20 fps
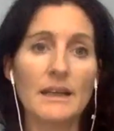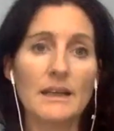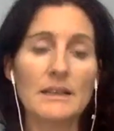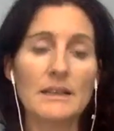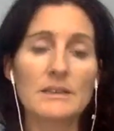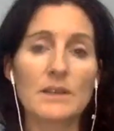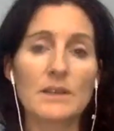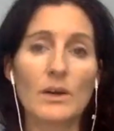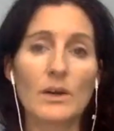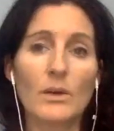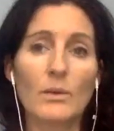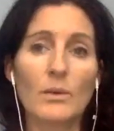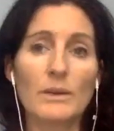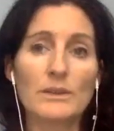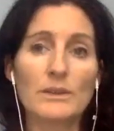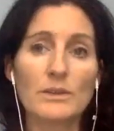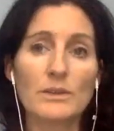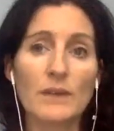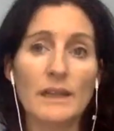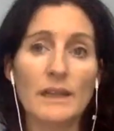So
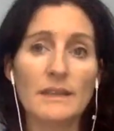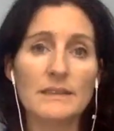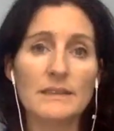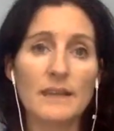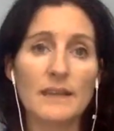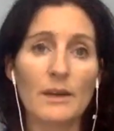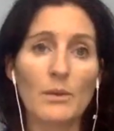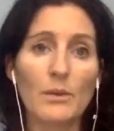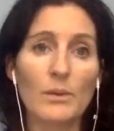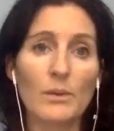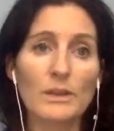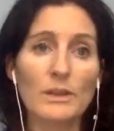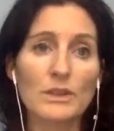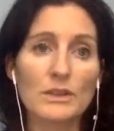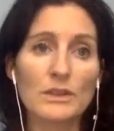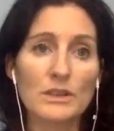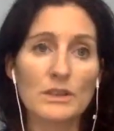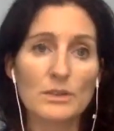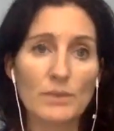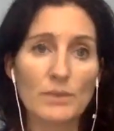what's great is that once you
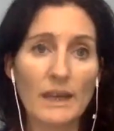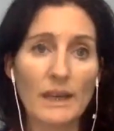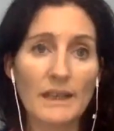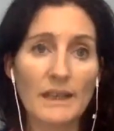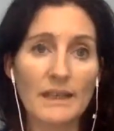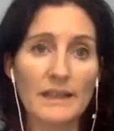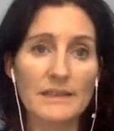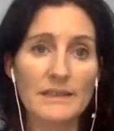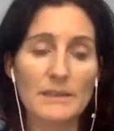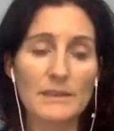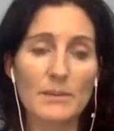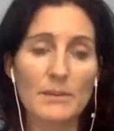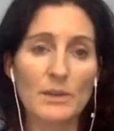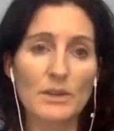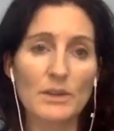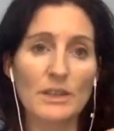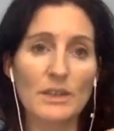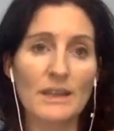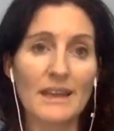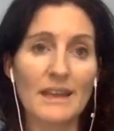just recognize
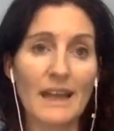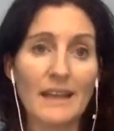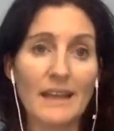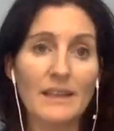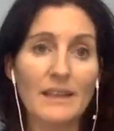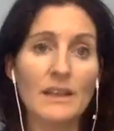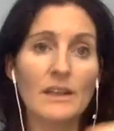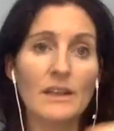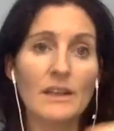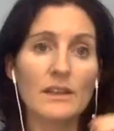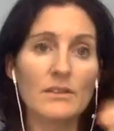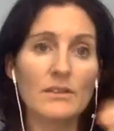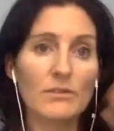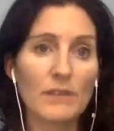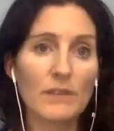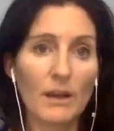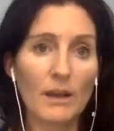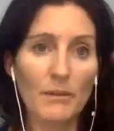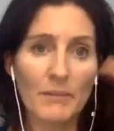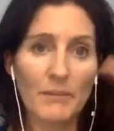emotion, then you
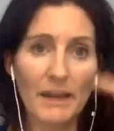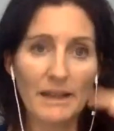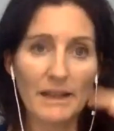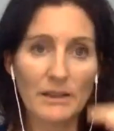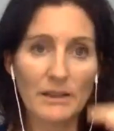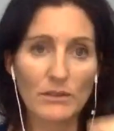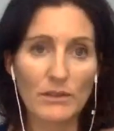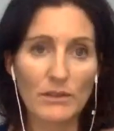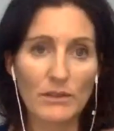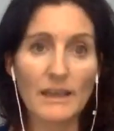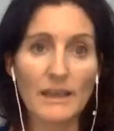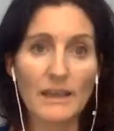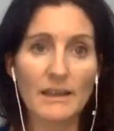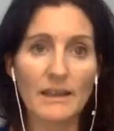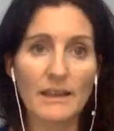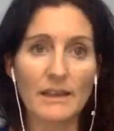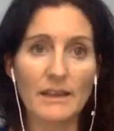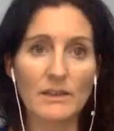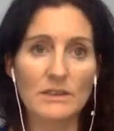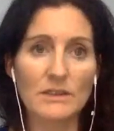come back and
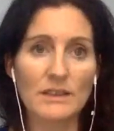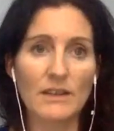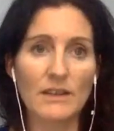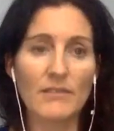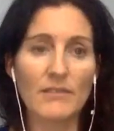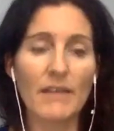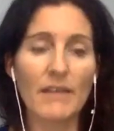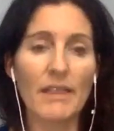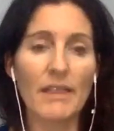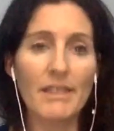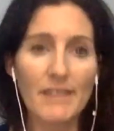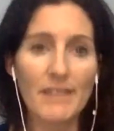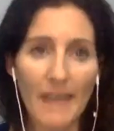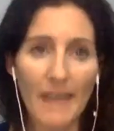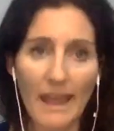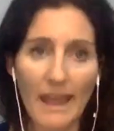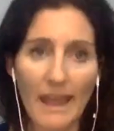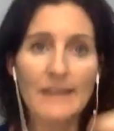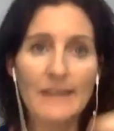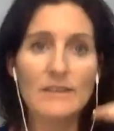regulate yourself, and
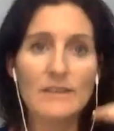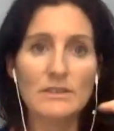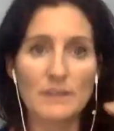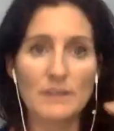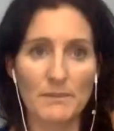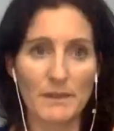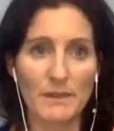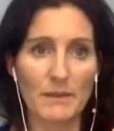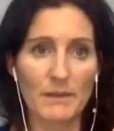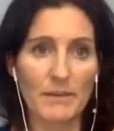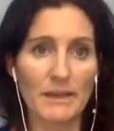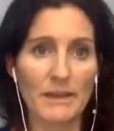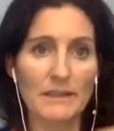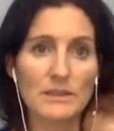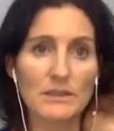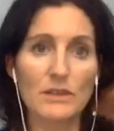then do something about it.